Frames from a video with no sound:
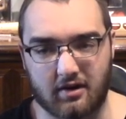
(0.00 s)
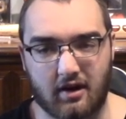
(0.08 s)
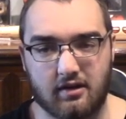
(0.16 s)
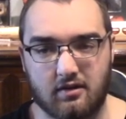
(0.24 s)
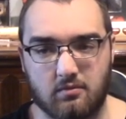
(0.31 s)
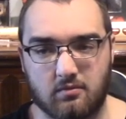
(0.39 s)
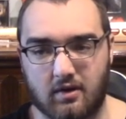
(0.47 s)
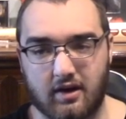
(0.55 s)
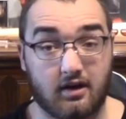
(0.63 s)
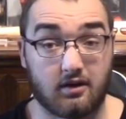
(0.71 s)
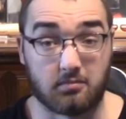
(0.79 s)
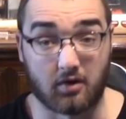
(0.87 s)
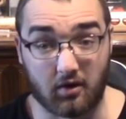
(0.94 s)
I didn't want to
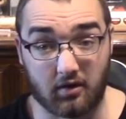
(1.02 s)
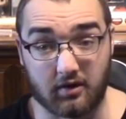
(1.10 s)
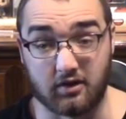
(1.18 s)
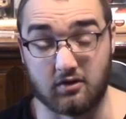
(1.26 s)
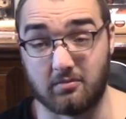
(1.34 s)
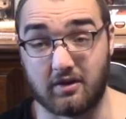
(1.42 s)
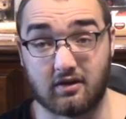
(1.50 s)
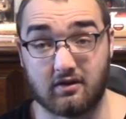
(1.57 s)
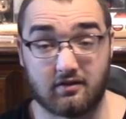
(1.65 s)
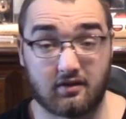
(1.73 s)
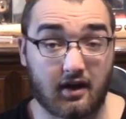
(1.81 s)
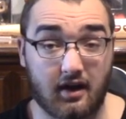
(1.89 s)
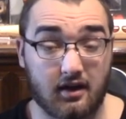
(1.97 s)
end up hurting you
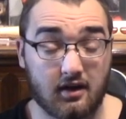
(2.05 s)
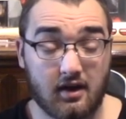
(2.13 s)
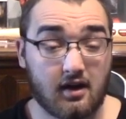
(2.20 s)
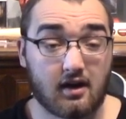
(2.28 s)
because, hey,